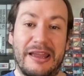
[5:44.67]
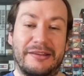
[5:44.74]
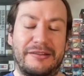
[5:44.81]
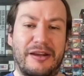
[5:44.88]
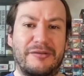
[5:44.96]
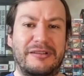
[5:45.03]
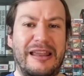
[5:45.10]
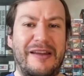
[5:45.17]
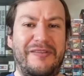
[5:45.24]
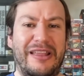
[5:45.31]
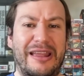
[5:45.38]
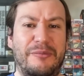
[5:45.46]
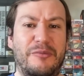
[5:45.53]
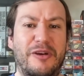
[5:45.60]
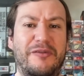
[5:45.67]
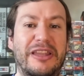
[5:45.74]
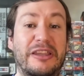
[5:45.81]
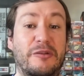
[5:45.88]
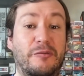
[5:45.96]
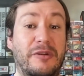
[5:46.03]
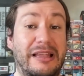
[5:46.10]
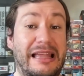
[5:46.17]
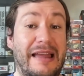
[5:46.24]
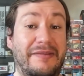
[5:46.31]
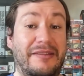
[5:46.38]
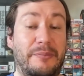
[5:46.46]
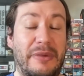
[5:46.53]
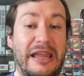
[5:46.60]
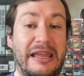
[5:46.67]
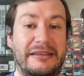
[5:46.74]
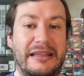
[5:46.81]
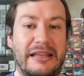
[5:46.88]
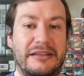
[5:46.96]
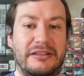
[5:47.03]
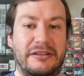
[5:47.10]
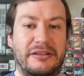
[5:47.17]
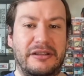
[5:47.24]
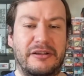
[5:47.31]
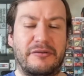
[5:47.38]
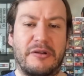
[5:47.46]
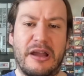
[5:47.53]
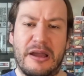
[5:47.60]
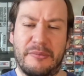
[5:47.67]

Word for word: So definitely a movie you really have to pay attention to,